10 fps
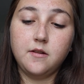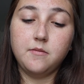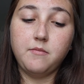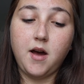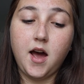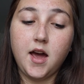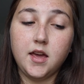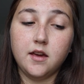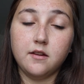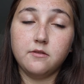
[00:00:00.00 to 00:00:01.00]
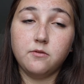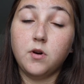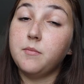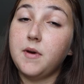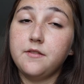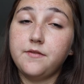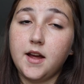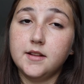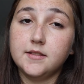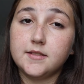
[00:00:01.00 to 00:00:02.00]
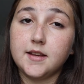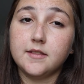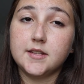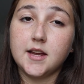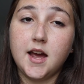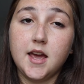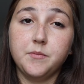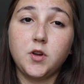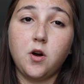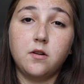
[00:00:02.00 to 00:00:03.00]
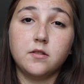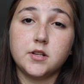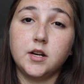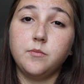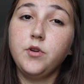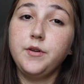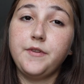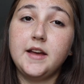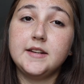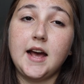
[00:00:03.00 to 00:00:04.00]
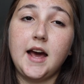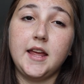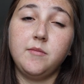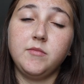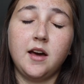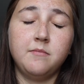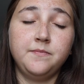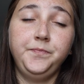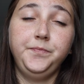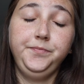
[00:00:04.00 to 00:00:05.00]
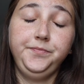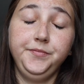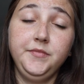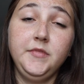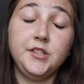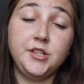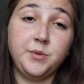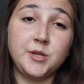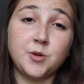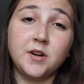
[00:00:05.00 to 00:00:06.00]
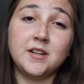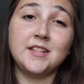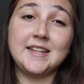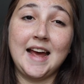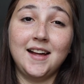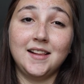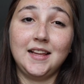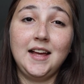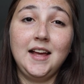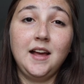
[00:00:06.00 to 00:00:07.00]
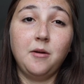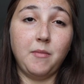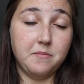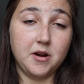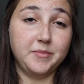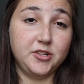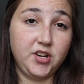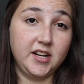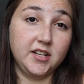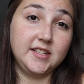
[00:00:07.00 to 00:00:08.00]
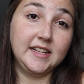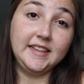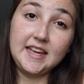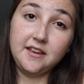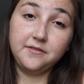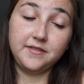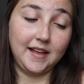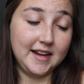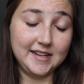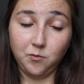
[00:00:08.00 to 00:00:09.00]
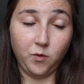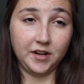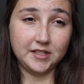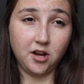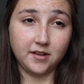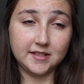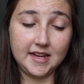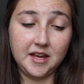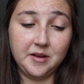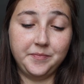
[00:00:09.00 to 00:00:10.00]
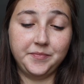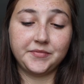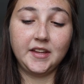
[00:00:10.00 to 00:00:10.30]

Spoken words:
one of my friends at the time called her boyfriend, had him come to the door to tell my perpetrator to leave, that I didn't want to talk to him.